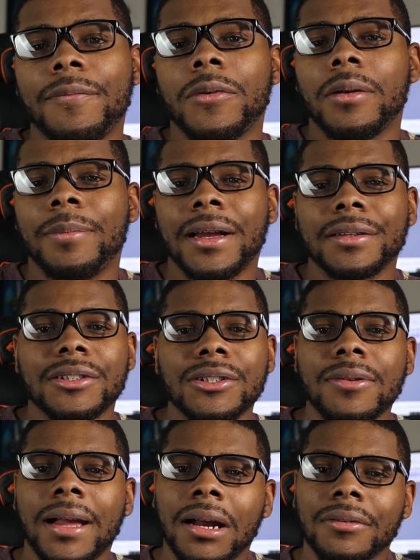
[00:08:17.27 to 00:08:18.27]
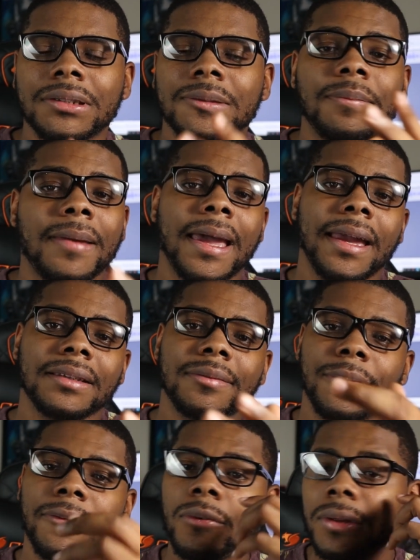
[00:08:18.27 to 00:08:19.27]
for about 2 hours max
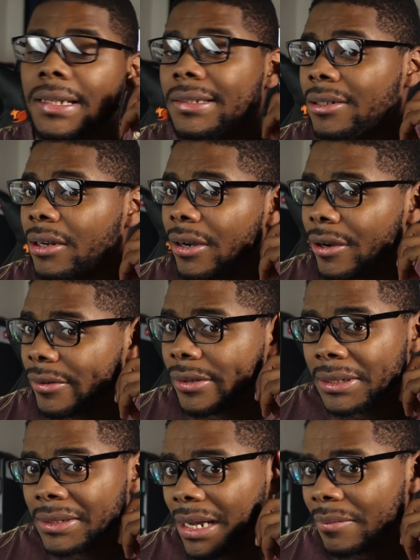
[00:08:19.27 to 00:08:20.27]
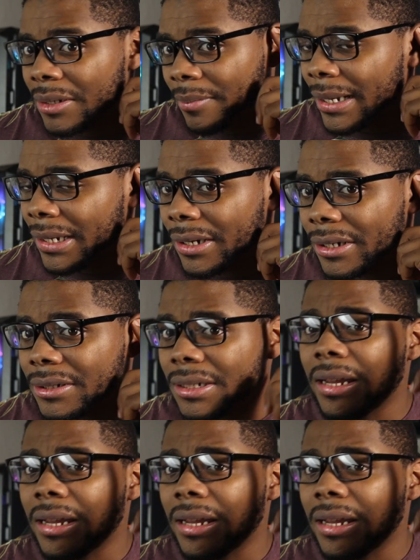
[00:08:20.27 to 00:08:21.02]
before they start hurting the tops of my ears.